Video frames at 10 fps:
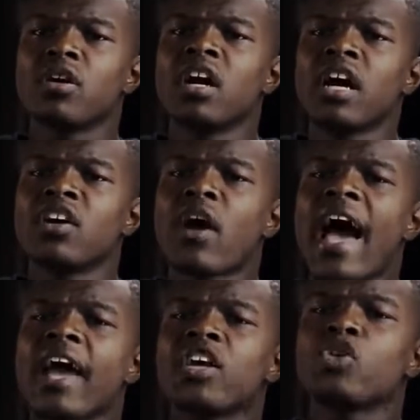Your
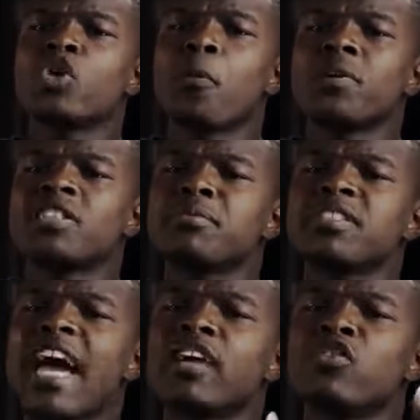your how your, your
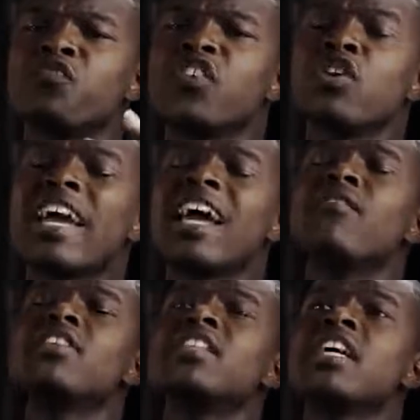perception, how you feel,
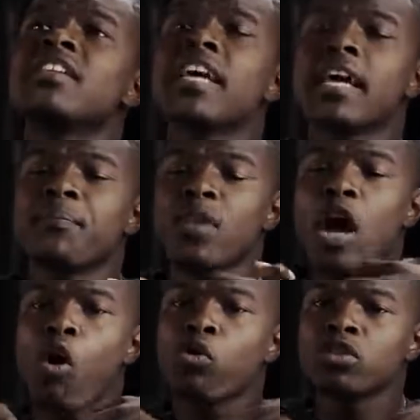everything that
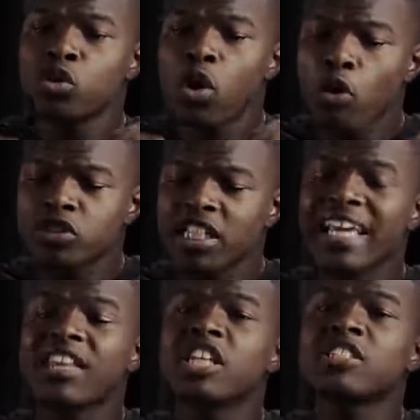host you
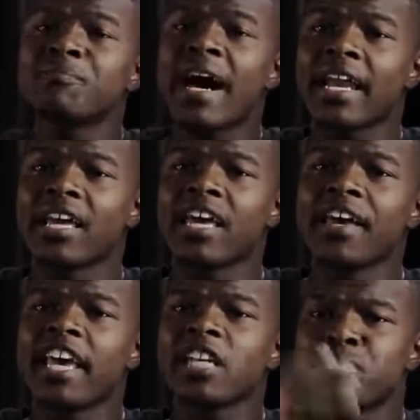hosted in this body
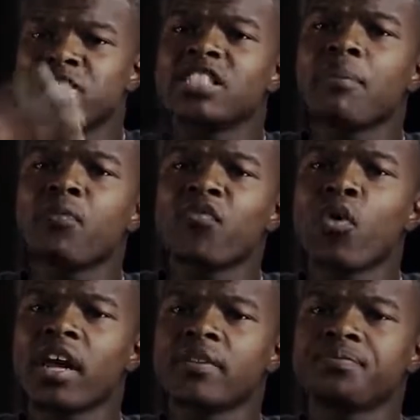is presented
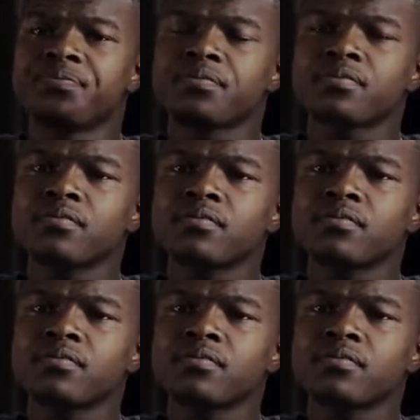before him.